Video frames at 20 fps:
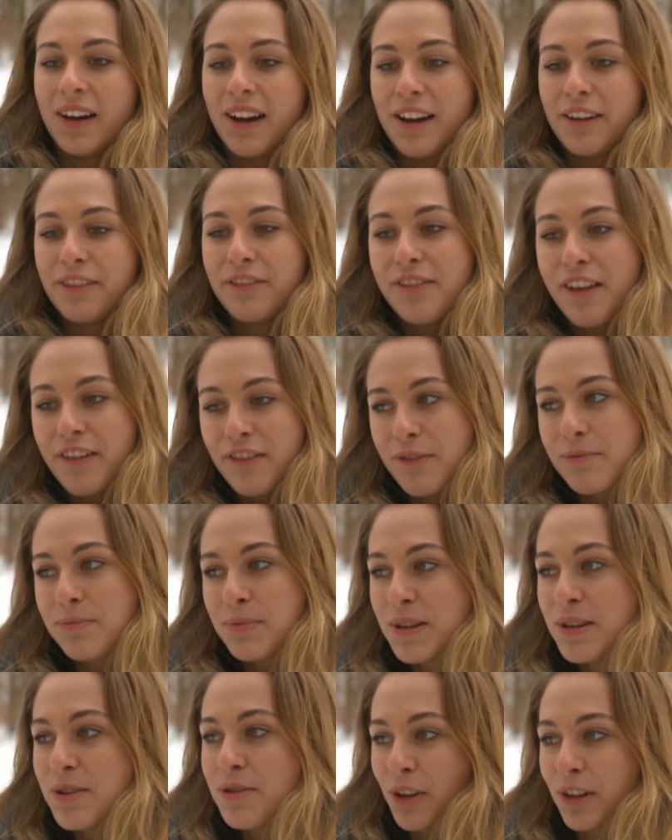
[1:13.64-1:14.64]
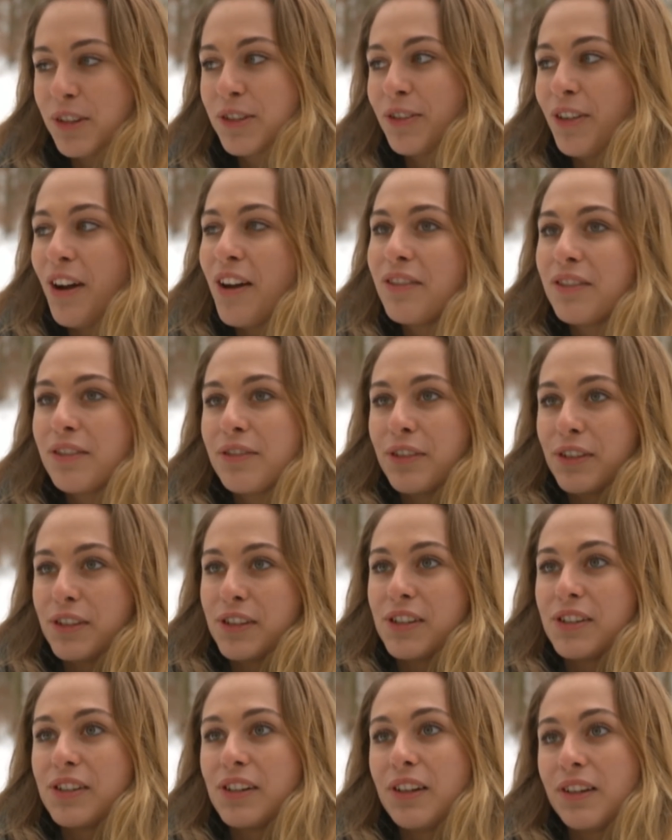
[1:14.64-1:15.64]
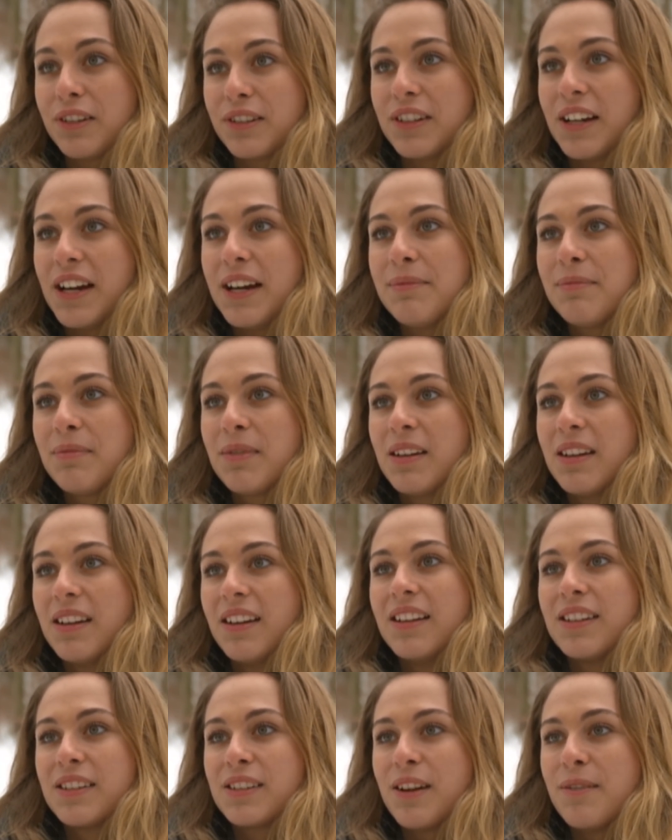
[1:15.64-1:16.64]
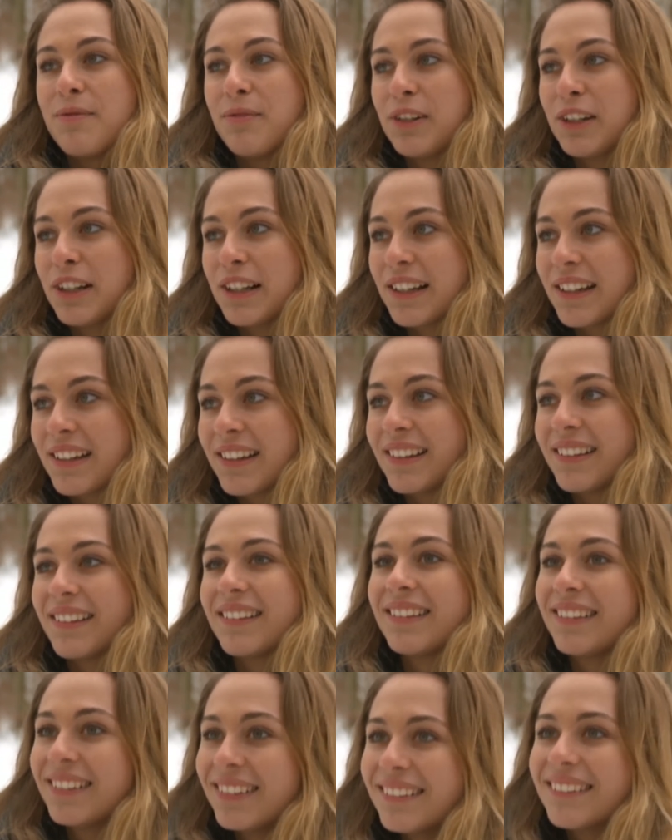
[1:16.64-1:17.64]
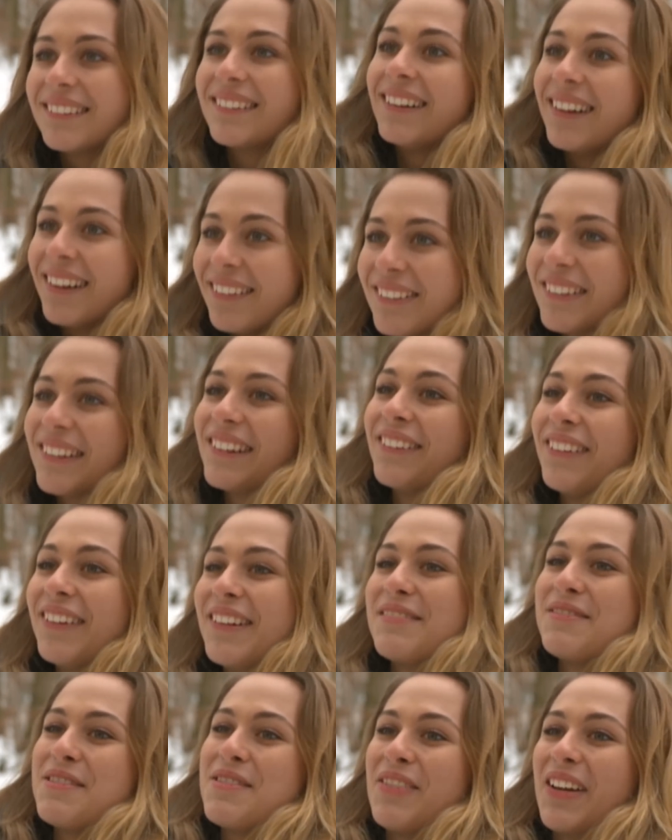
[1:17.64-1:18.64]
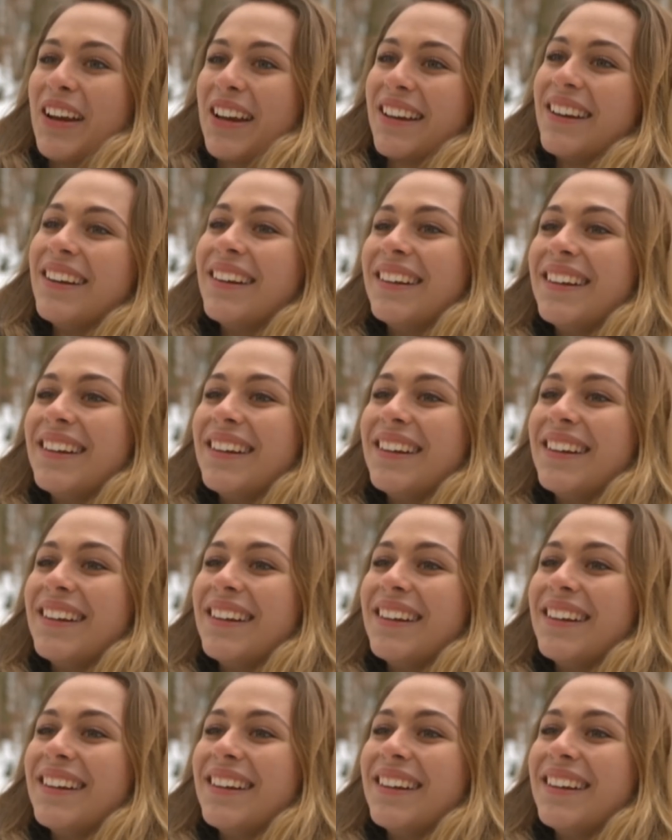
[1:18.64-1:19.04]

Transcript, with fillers: I've never been not driving for such a long time. So I'm really, I really want to be back.